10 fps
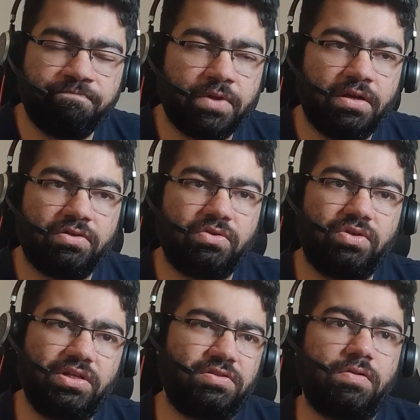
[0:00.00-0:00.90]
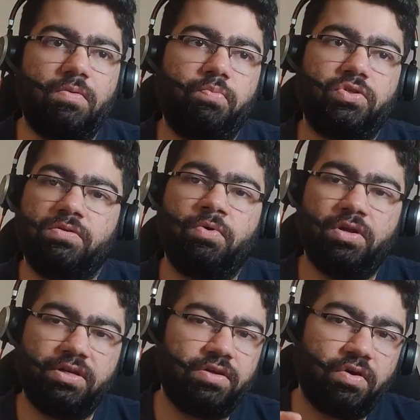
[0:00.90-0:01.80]
So it is not possible in
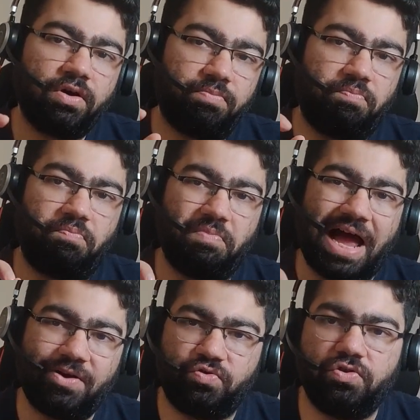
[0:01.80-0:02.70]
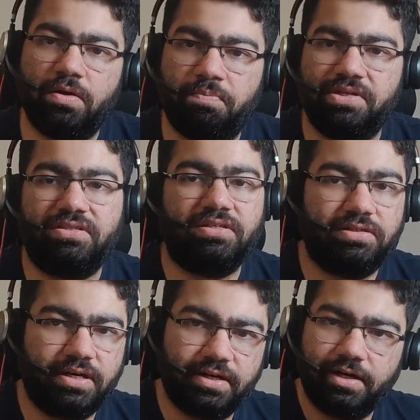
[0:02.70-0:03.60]
your actual persistent
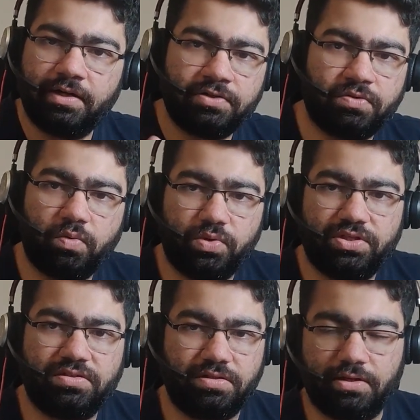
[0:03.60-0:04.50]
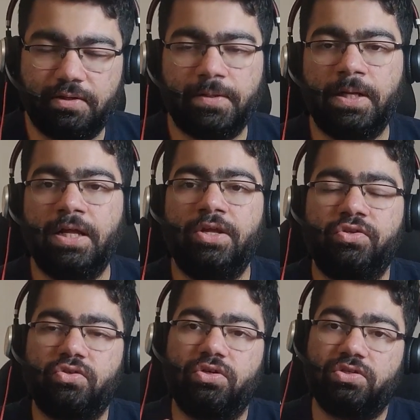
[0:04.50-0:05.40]
data store which is there. So
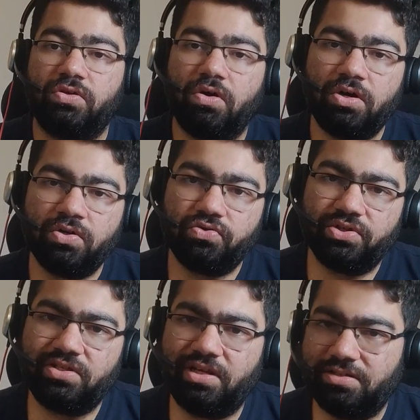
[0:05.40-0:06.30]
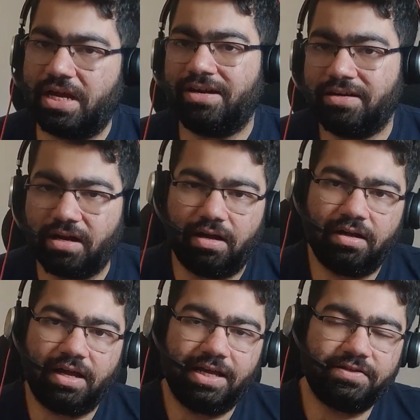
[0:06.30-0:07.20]
Discord uses Cassandra
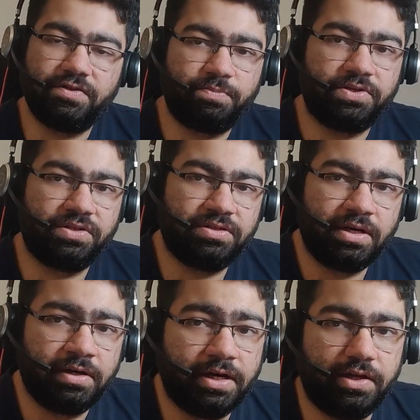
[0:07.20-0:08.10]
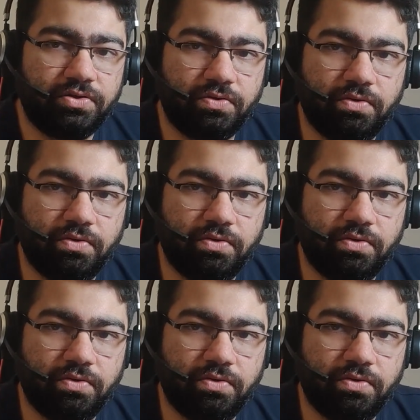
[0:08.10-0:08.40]
as its persistent data store.